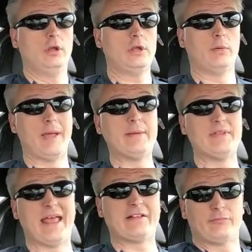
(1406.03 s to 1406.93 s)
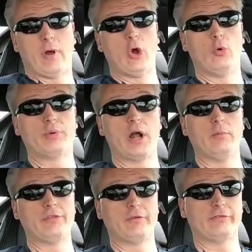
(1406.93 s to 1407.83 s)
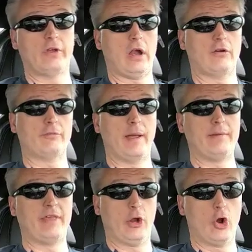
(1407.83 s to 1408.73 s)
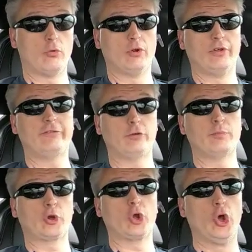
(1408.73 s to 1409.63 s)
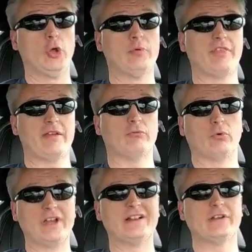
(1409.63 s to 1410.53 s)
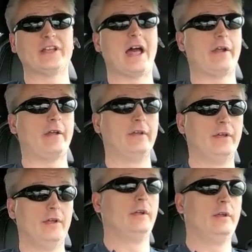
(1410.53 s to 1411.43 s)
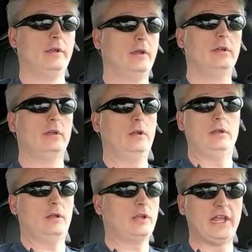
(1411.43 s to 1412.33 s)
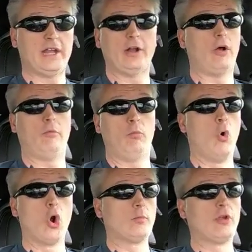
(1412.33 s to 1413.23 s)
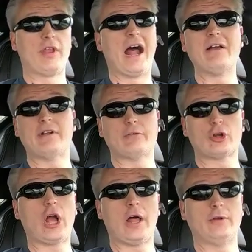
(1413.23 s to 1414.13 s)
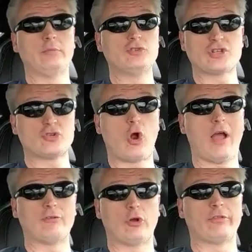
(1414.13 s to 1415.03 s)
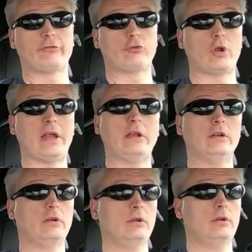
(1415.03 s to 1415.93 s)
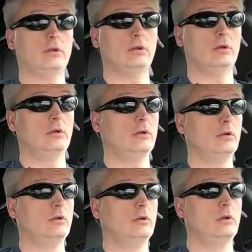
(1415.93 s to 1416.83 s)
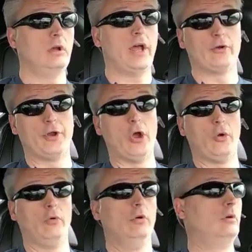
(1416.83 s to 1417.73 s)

You know, maybe that's my whole problem with those tires. Maybe they are really super good, but they've really got to get it warmer than I've ever gotten them just driving on the street. I don't know.